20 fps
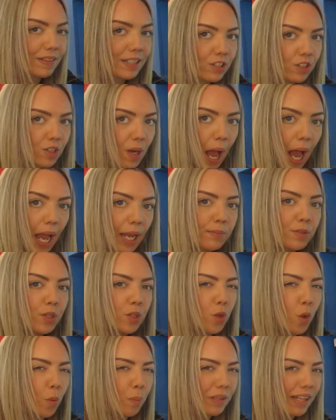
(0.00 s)
each time so
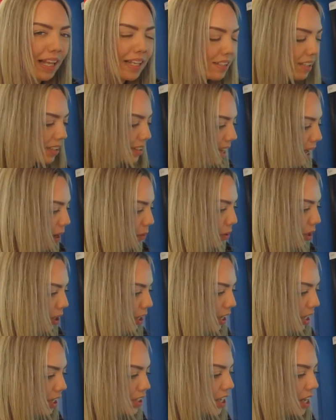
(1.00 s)
you're blending that
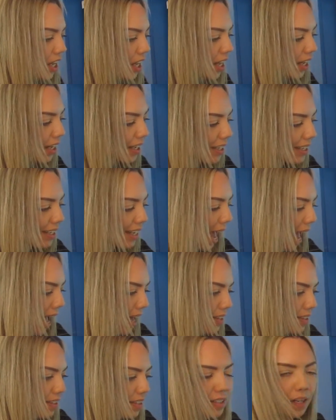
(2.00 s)
word.
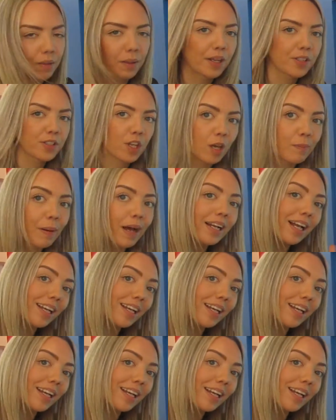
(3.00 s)
Get. Now let's go back